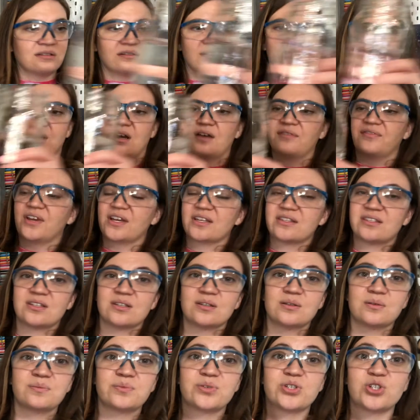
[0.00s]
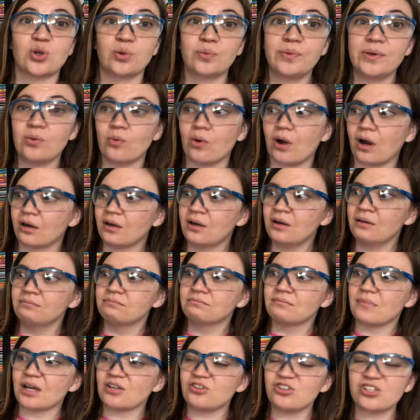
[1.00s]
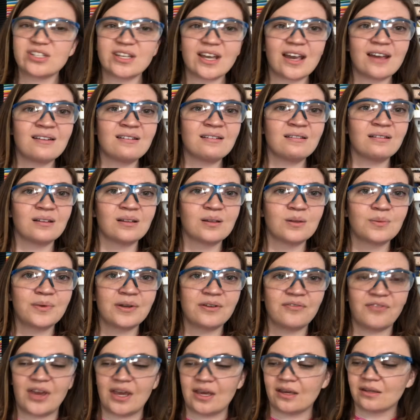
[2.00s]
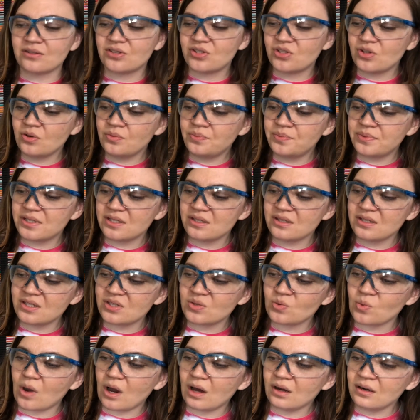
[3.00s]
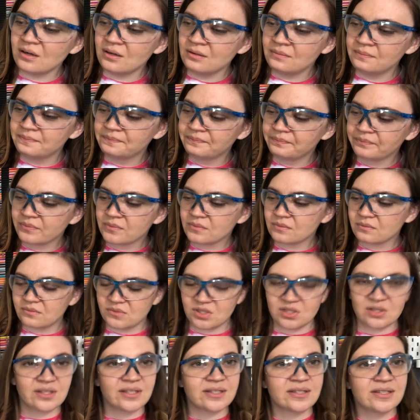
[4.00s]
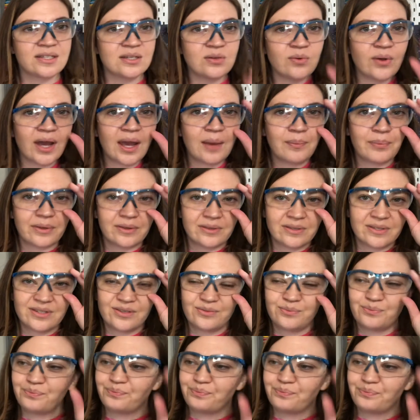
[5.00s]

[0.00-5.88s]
I've got some soapy water. I just added a little bit of hand soap to this water, so let's see what happens.